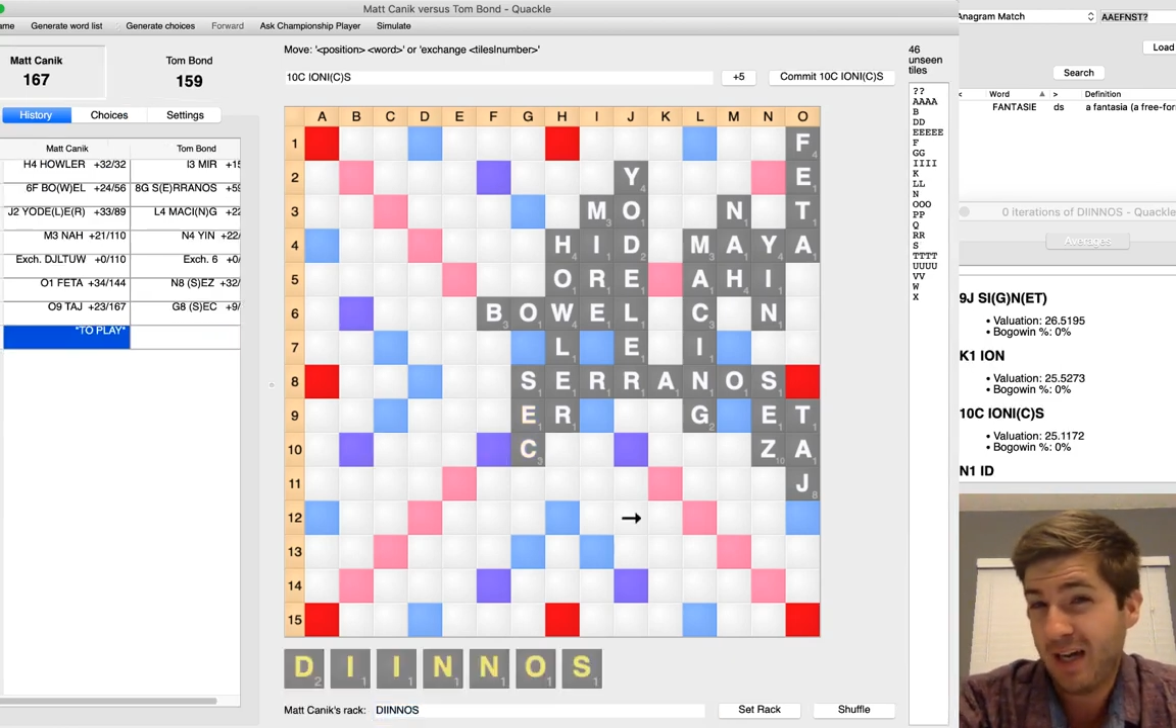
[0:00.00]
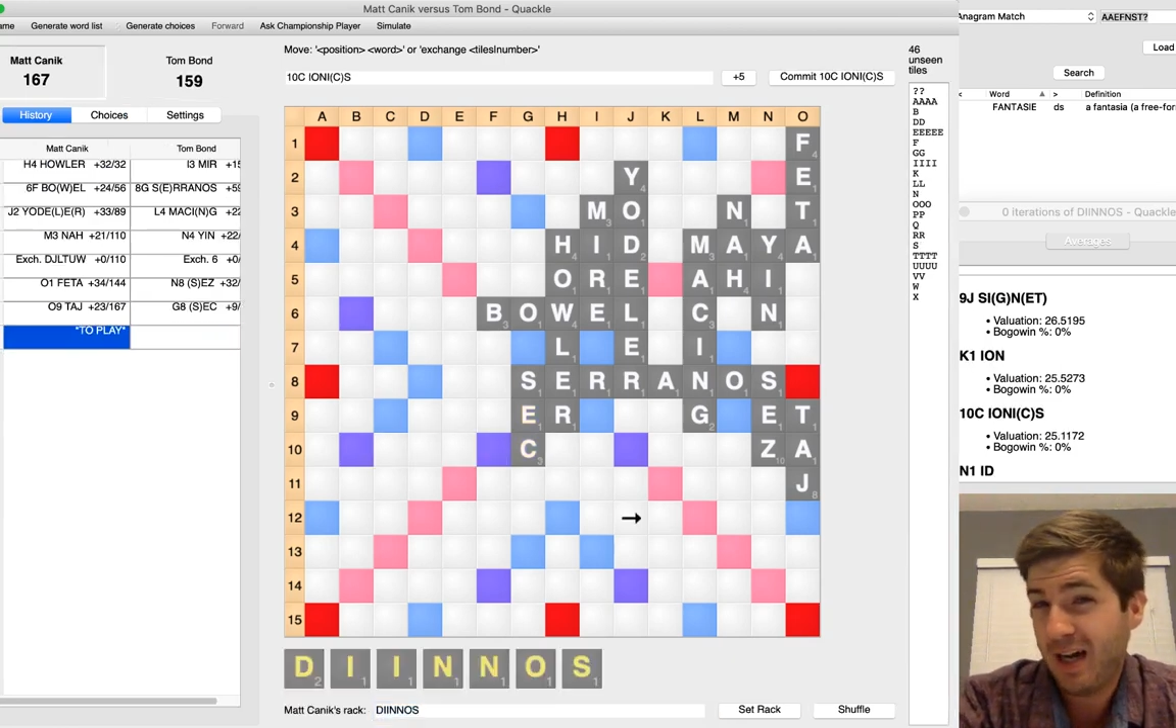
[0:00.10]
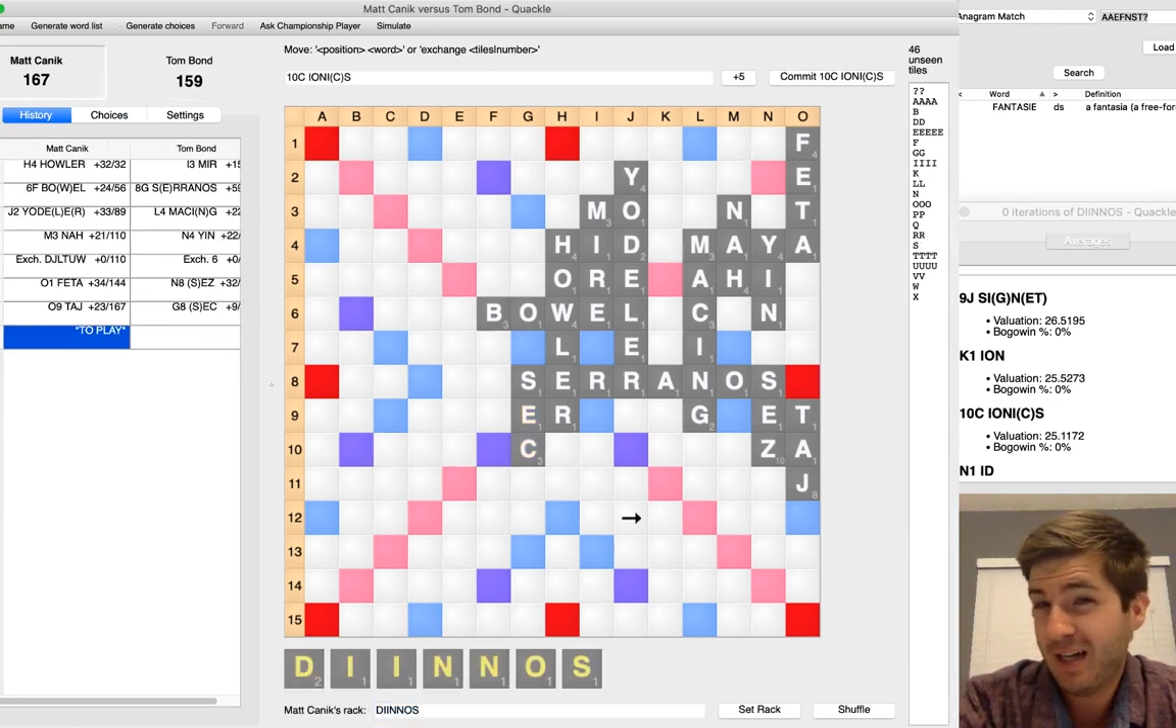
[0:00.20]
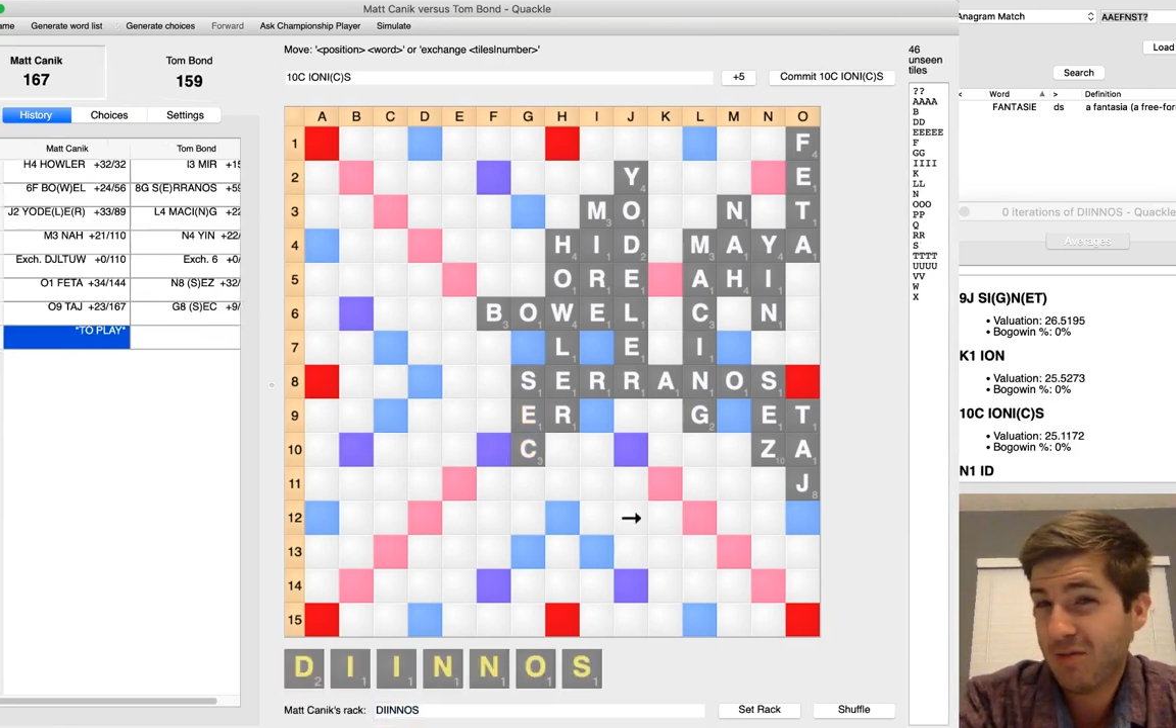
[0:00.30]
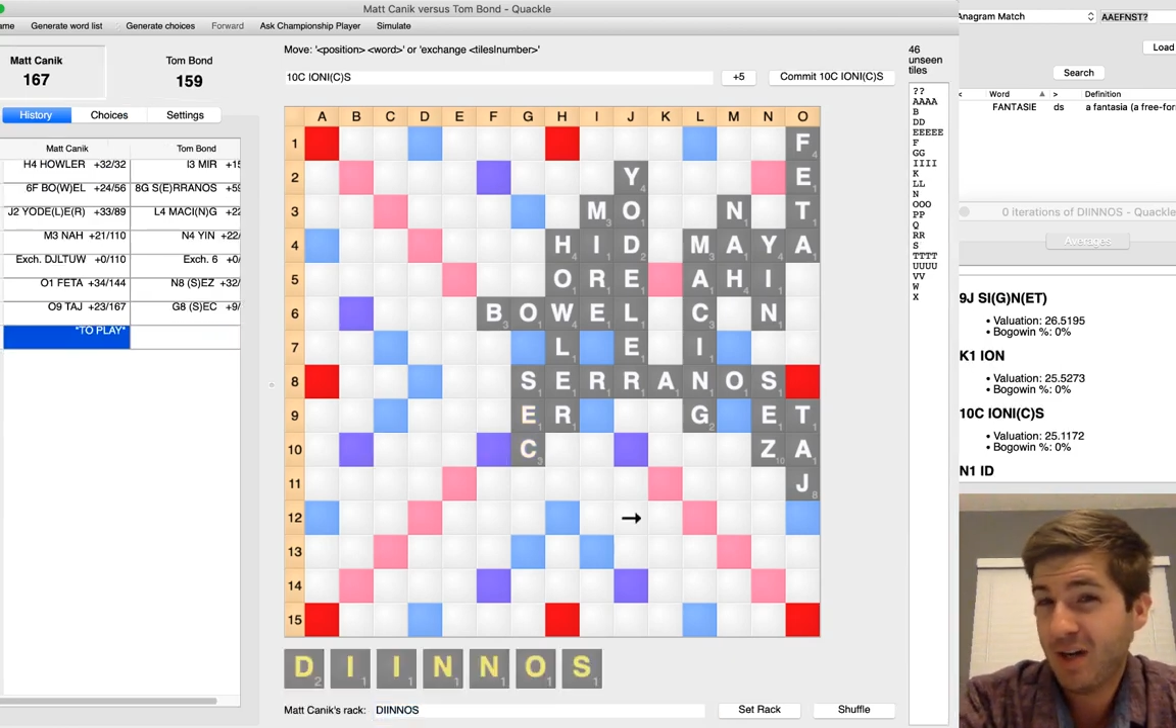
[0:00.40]

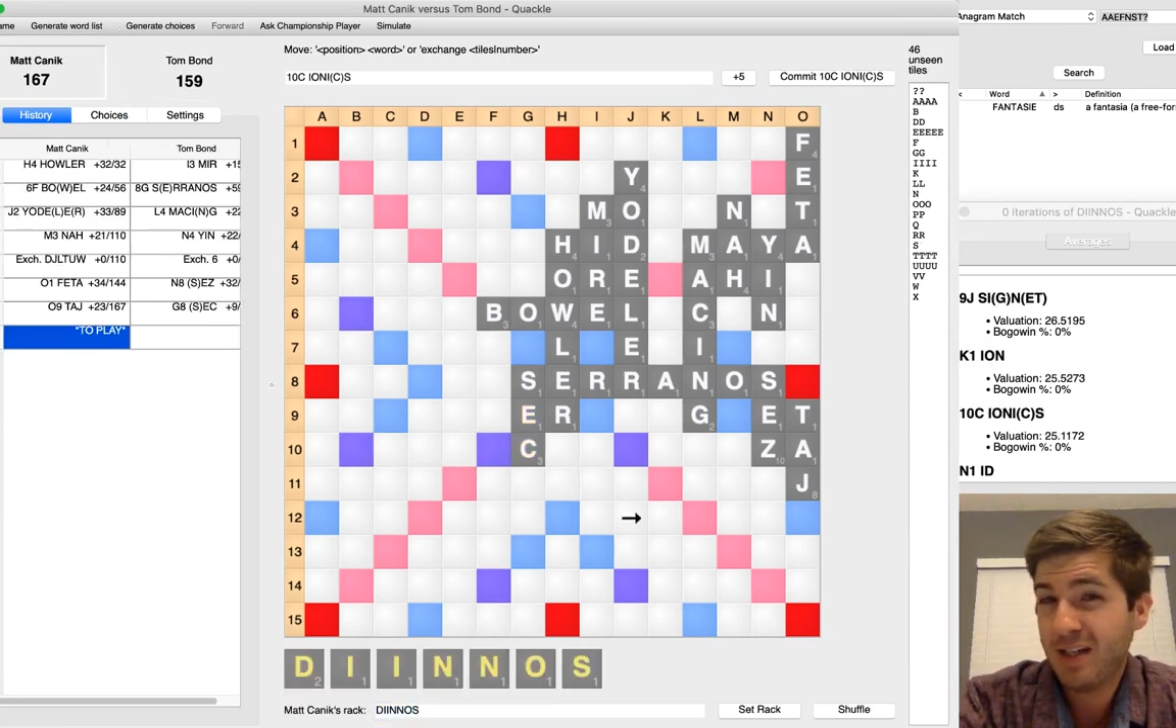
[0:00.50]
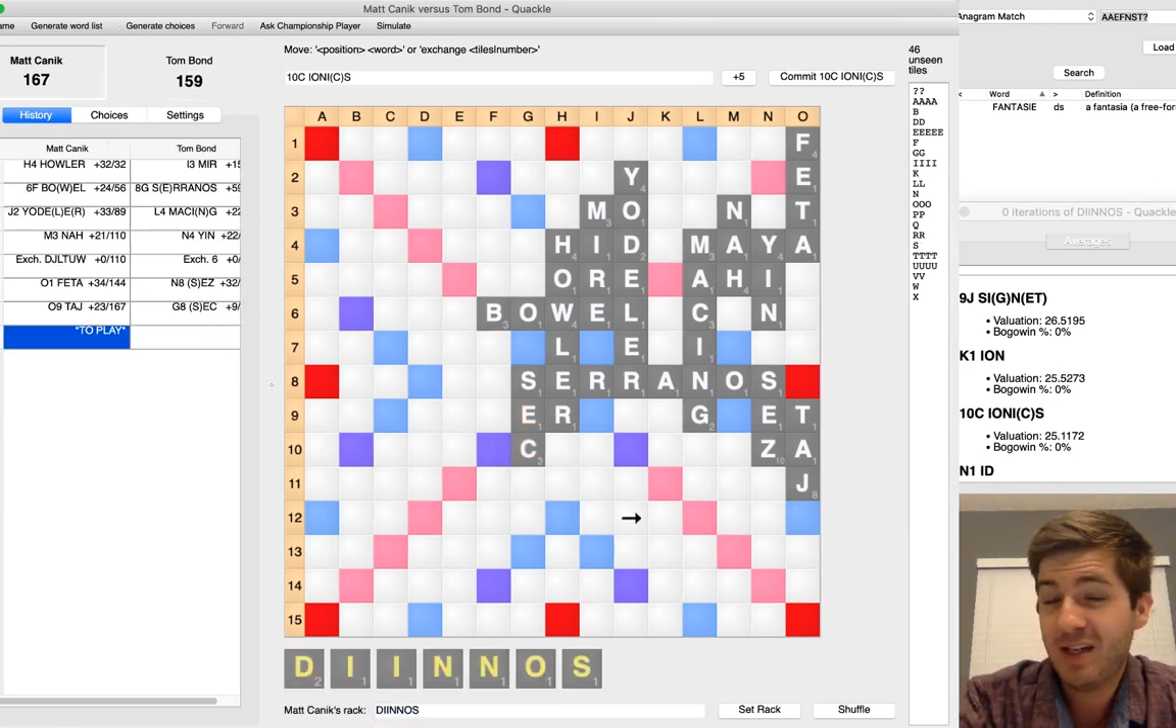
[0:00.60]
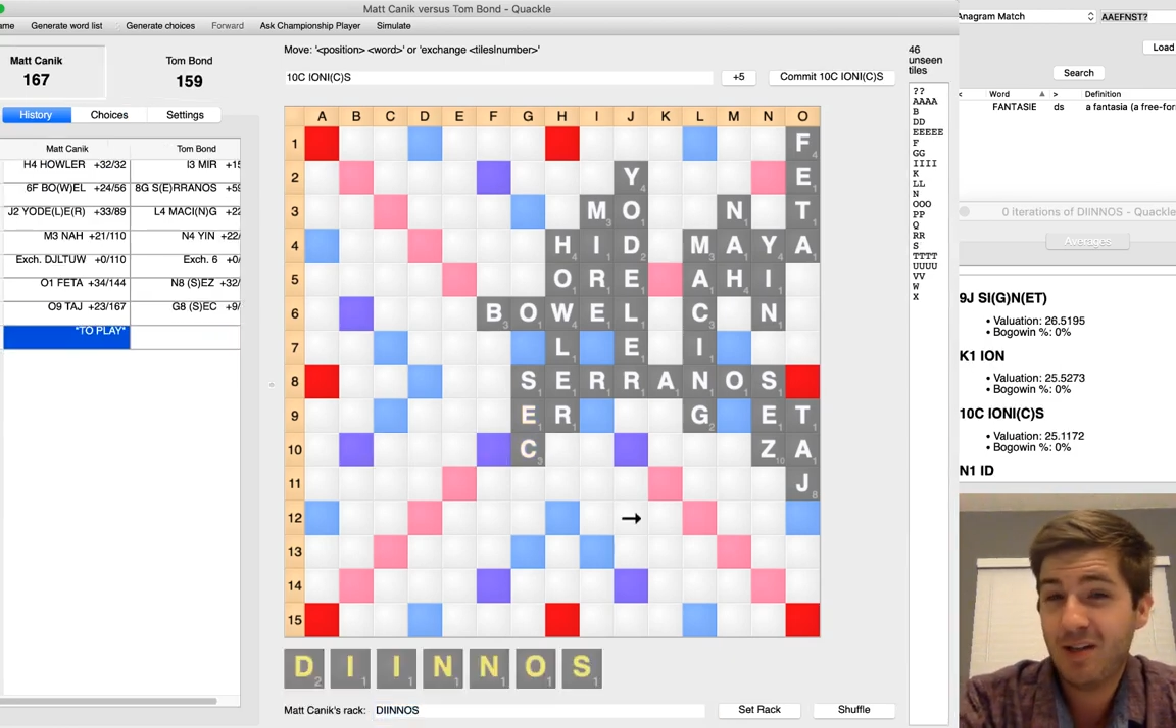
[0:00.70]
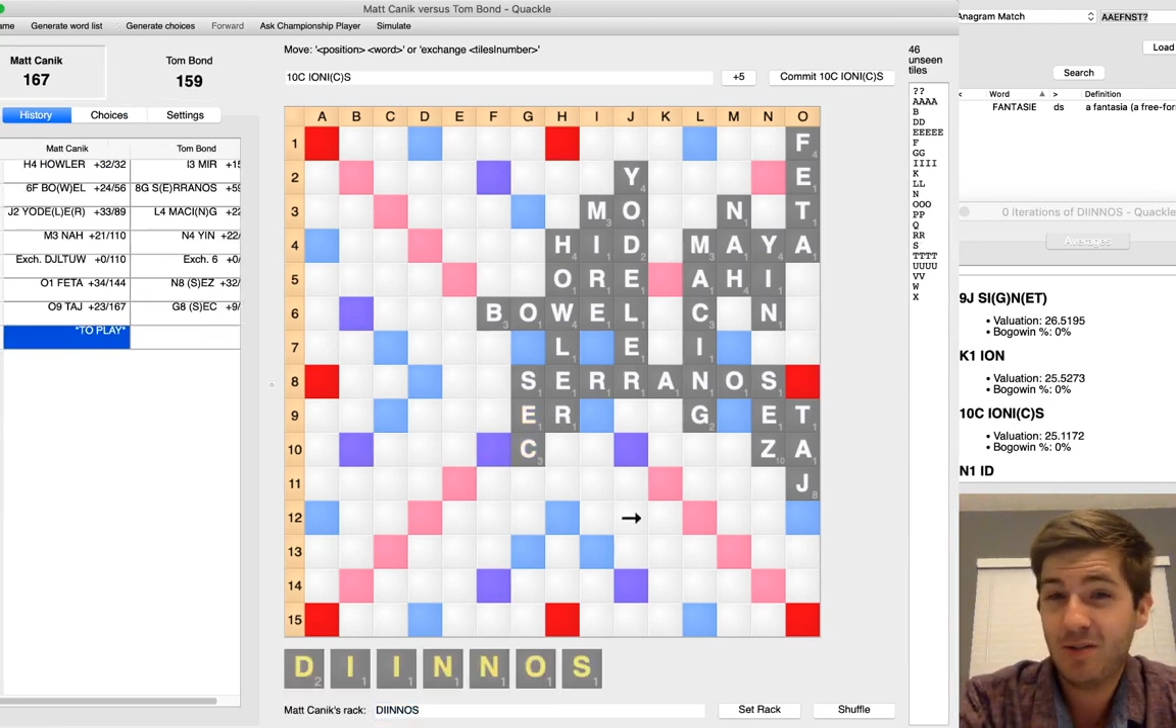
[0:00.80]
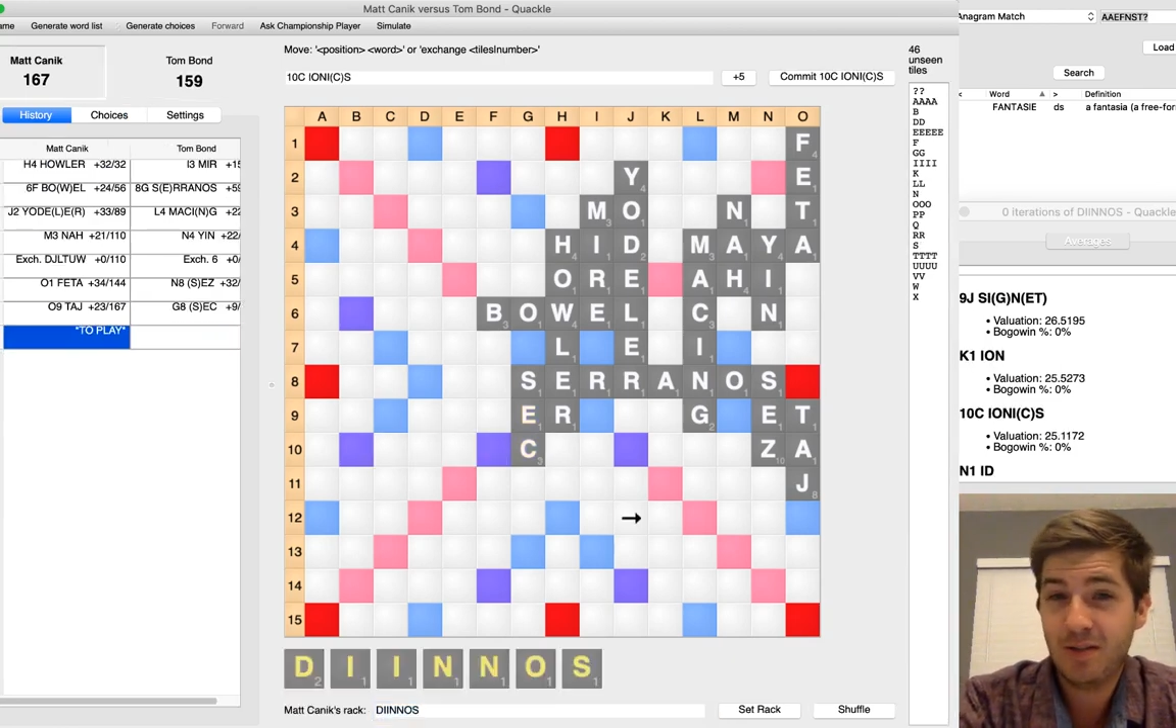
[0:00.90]
high right
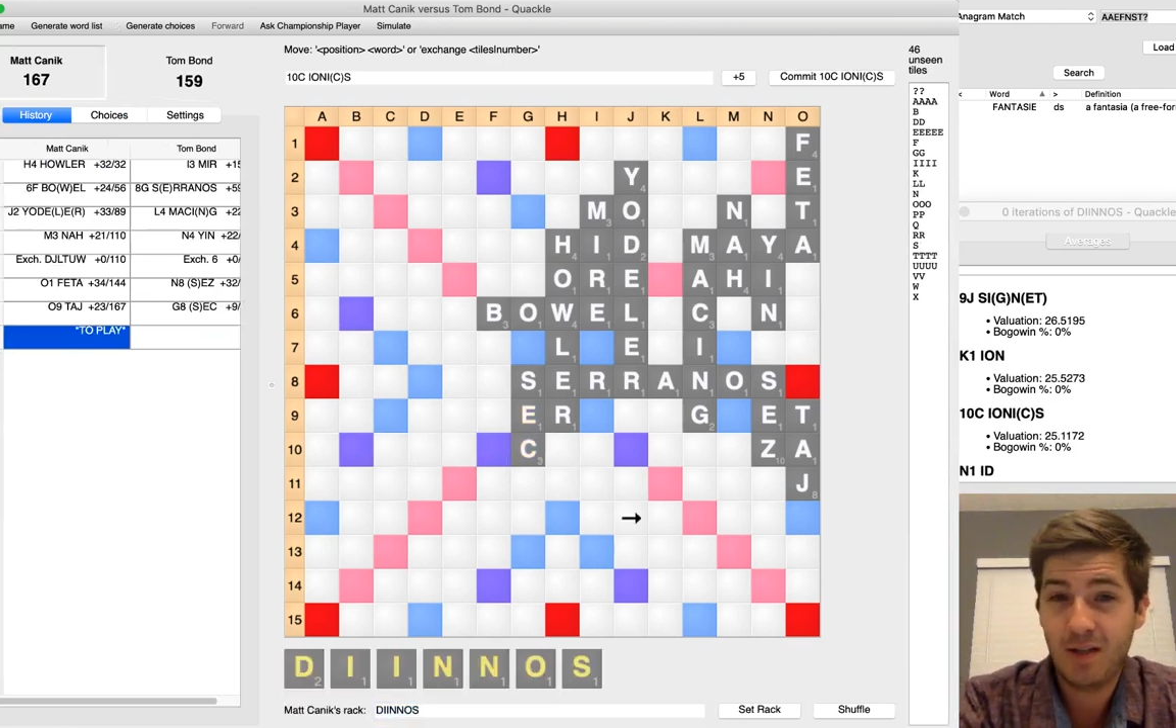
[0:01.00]
now.